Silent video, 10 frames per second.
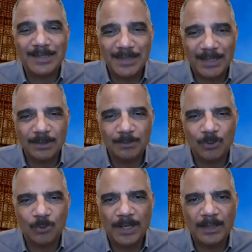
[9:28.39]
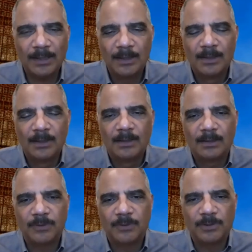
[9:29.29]
accessible way
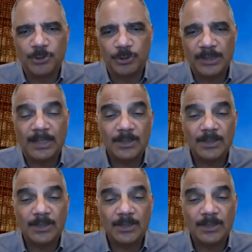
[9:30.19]
for the jury.